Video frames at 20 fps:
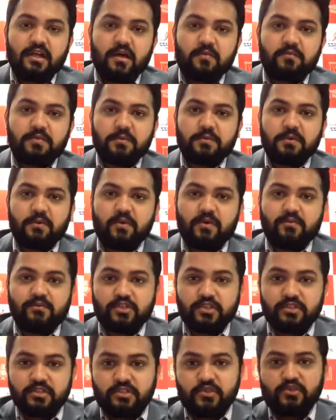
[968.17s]
People who have
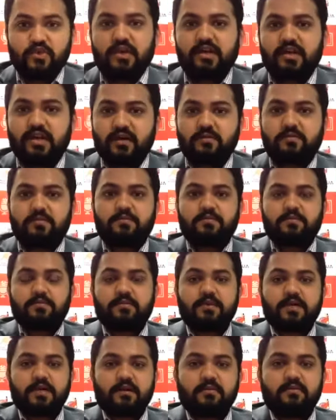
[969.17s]
just joined up,
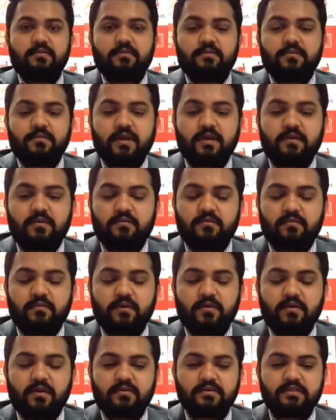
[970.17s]
what
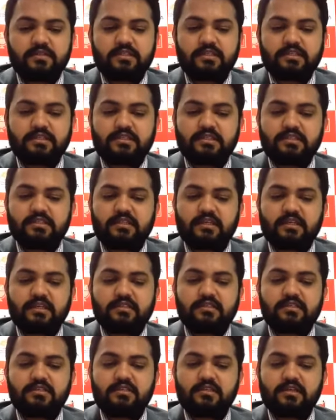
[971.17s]
I was discussing
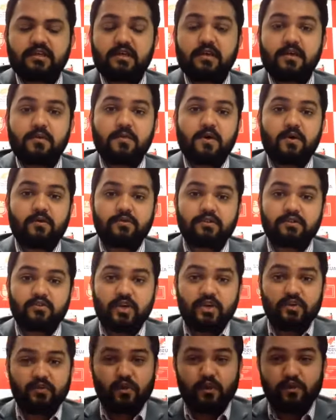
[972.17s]
is about
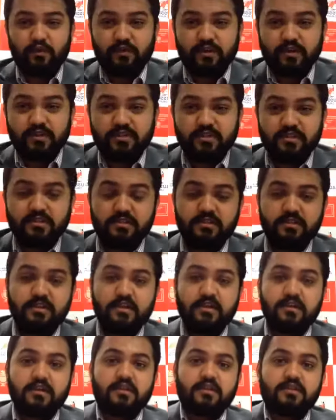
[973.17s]
trade qualifications.
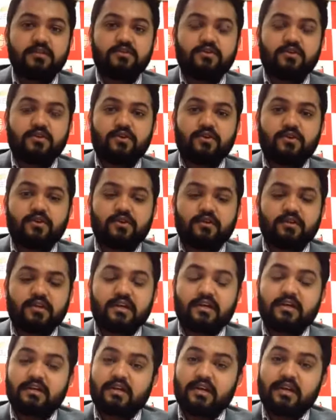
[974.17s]
So there
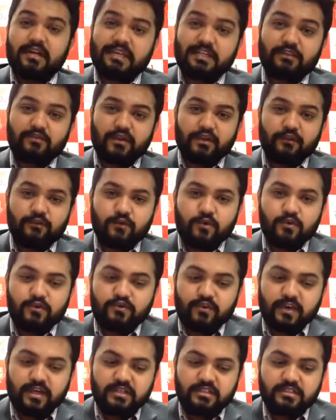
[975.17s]
are currently 24
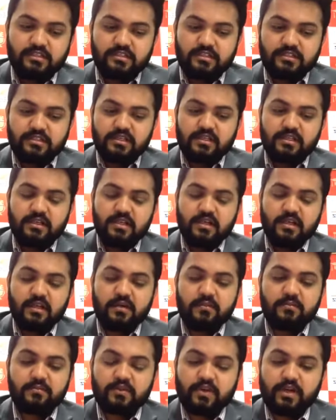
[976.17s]

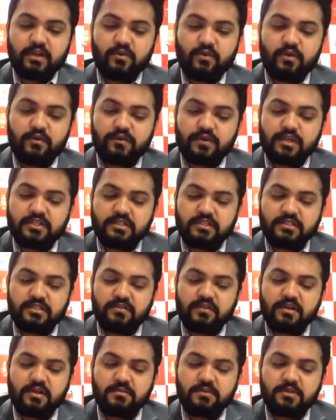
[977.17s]
trade qualifications
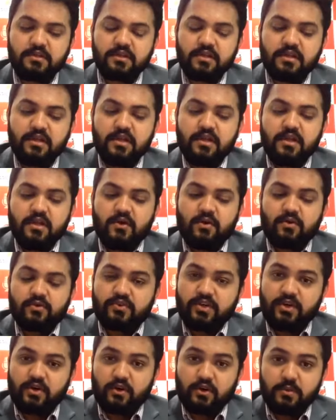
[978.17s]
available or
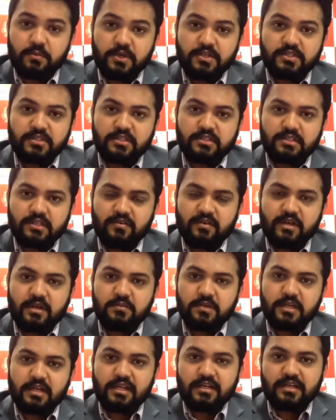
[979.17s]
trade occupations
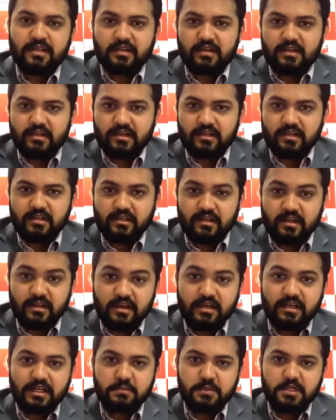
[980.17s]
available under the
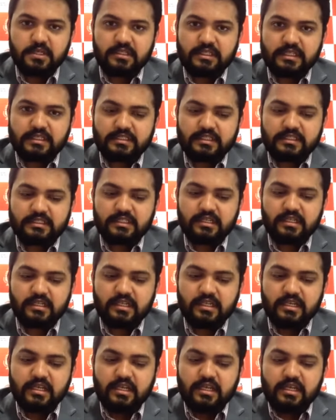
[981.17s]
current MLTSSL.
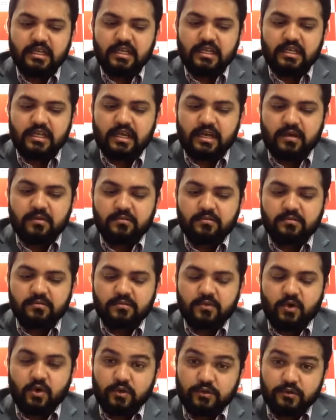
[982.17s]

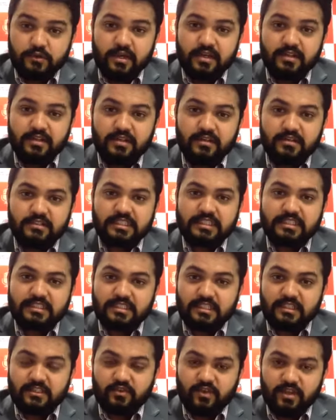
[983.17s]
Altogether,
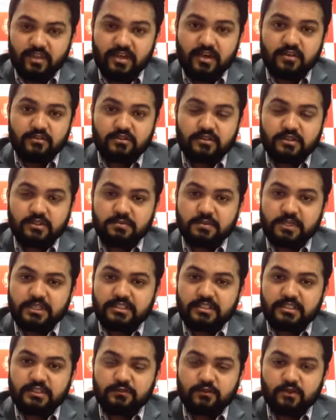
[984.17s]
63,000
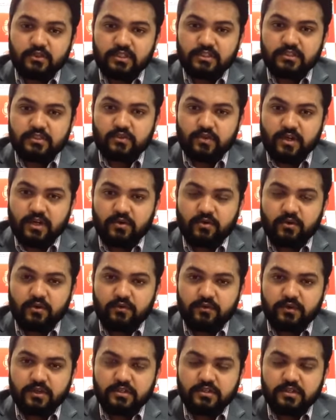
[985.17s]
spaces for this trade
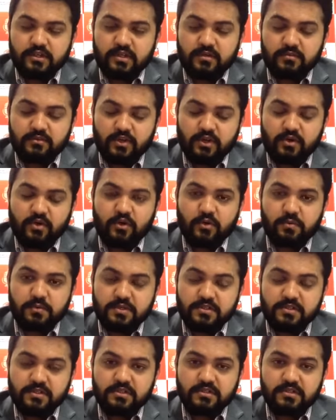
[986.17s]

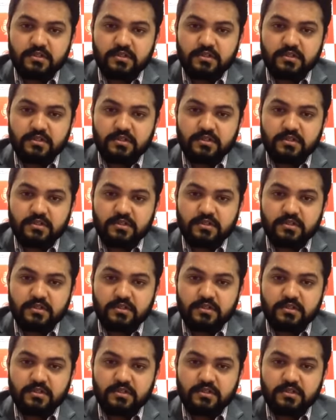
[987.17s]
occupations.